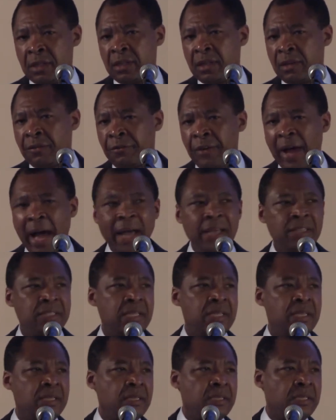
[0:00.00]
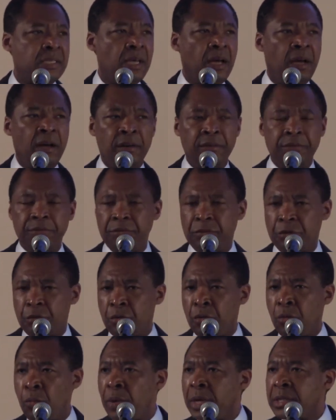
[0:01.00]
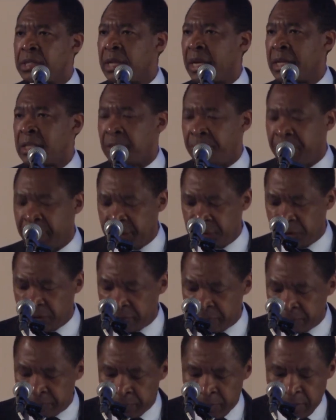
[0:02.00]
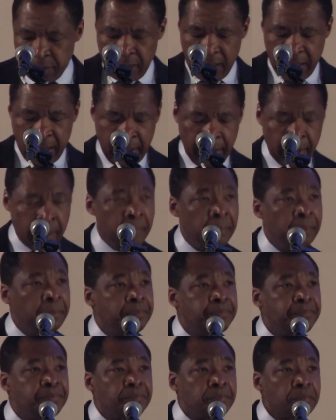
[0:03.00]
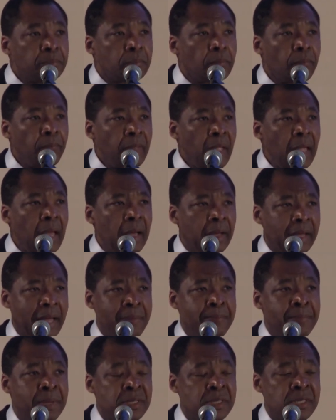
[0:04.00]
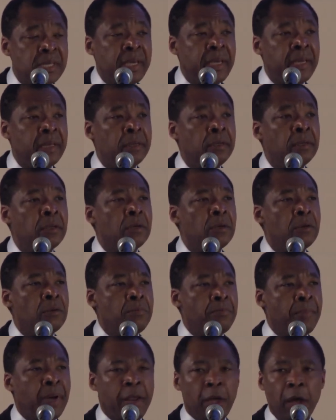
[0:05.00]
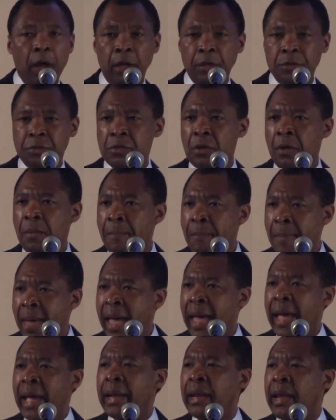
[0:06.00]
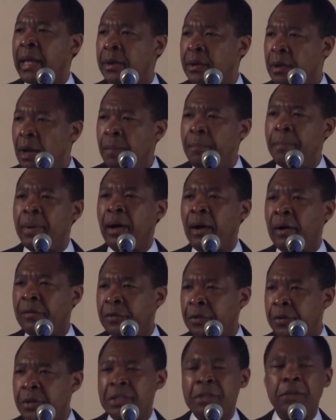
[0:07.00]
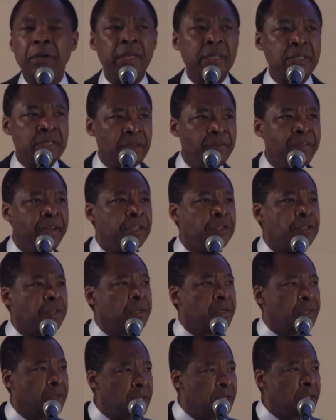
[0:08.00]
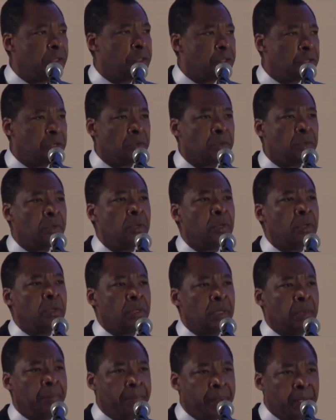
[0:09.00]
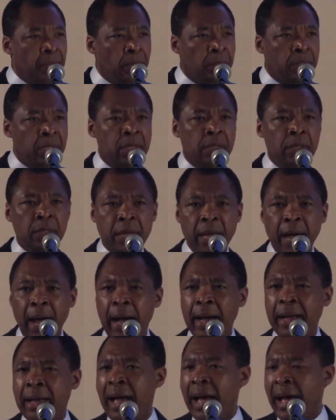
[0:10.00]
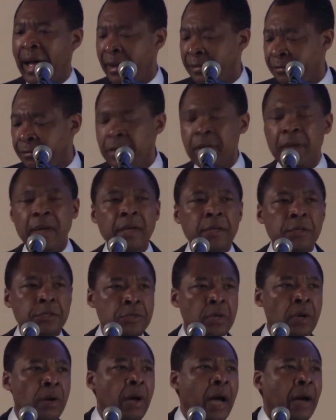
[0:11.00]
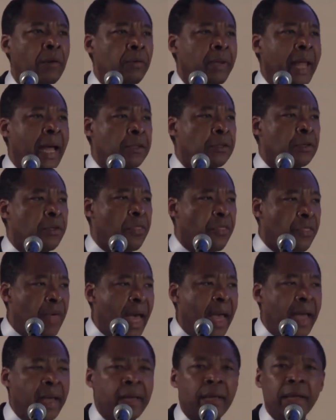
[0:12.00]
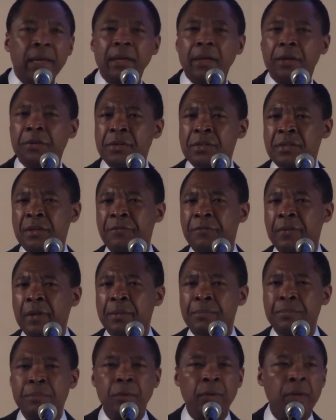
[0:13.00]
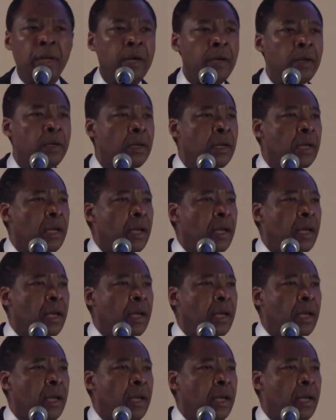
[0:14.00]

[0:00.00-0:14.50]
devices through which the exhibition can be seen, but he also made a number of critical interventions into the building, the archive. So I would like to thank Christian Philipp Müller